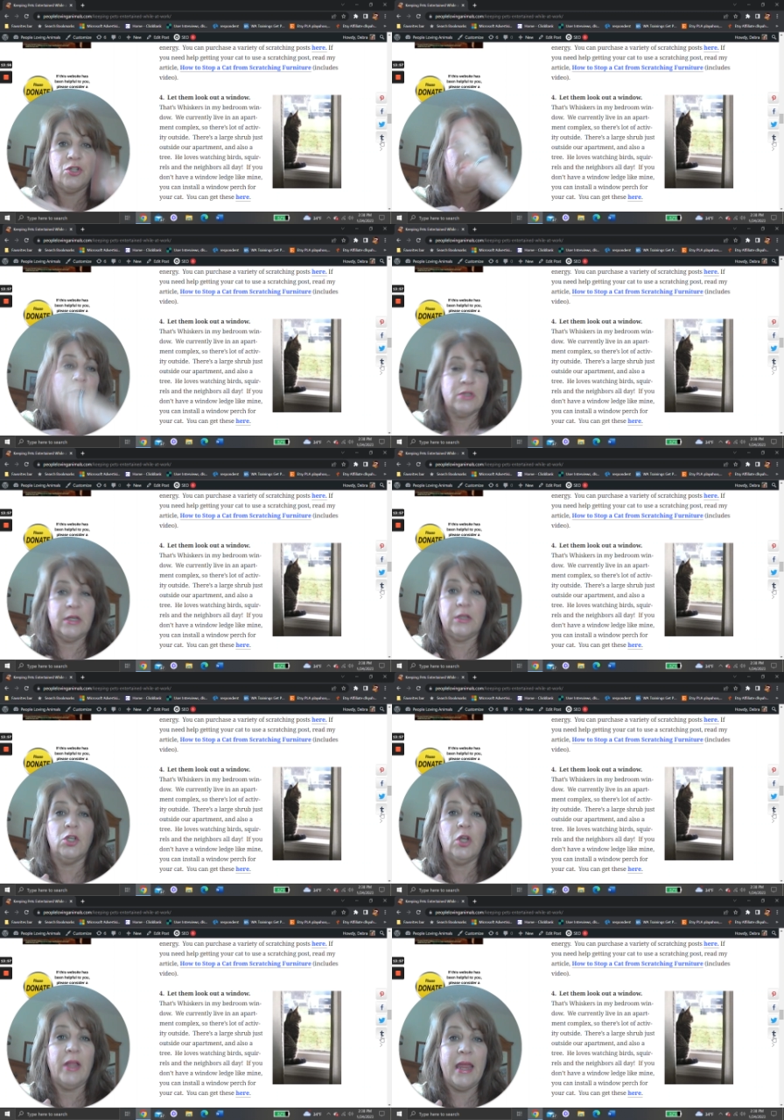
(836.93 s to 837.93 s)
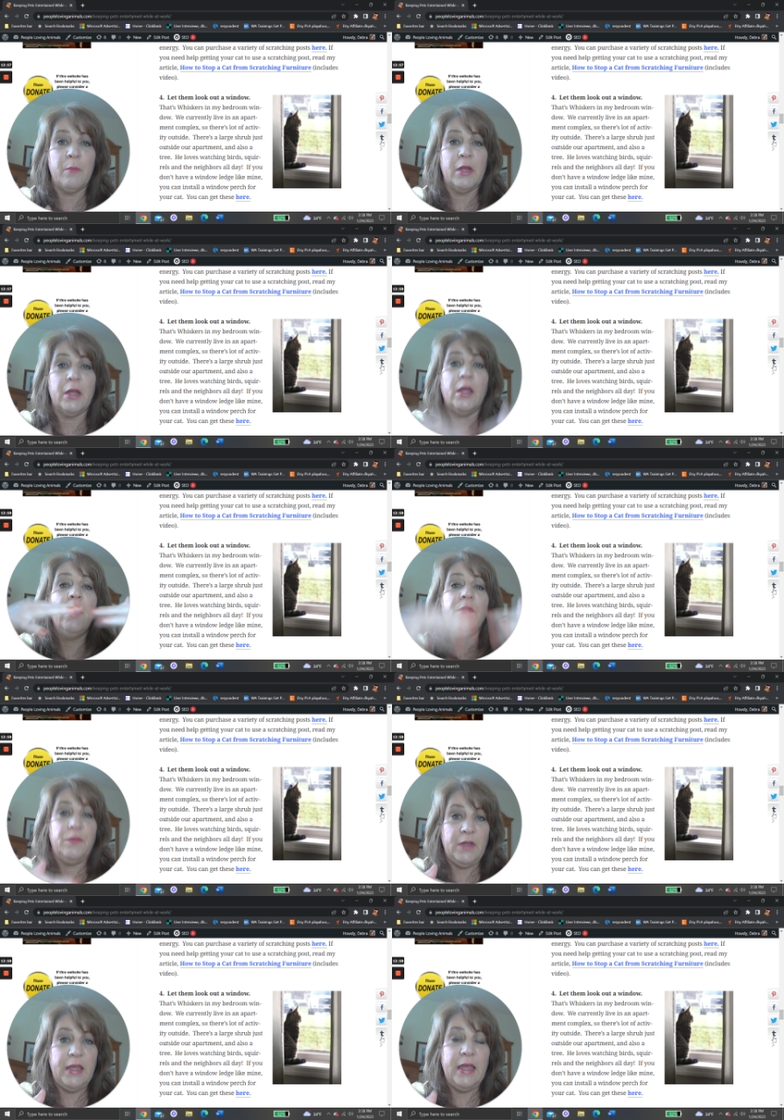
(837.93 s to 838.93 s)
to your windows like a little hammock
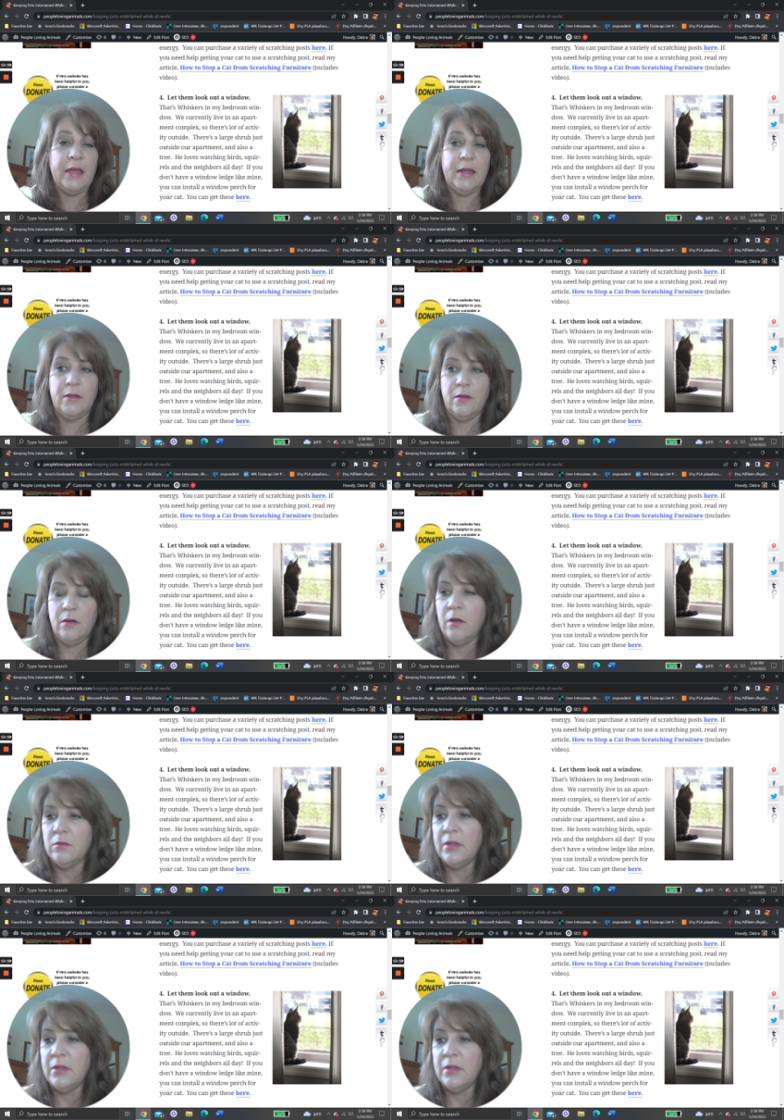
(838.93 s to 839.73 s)
that the cat can uh,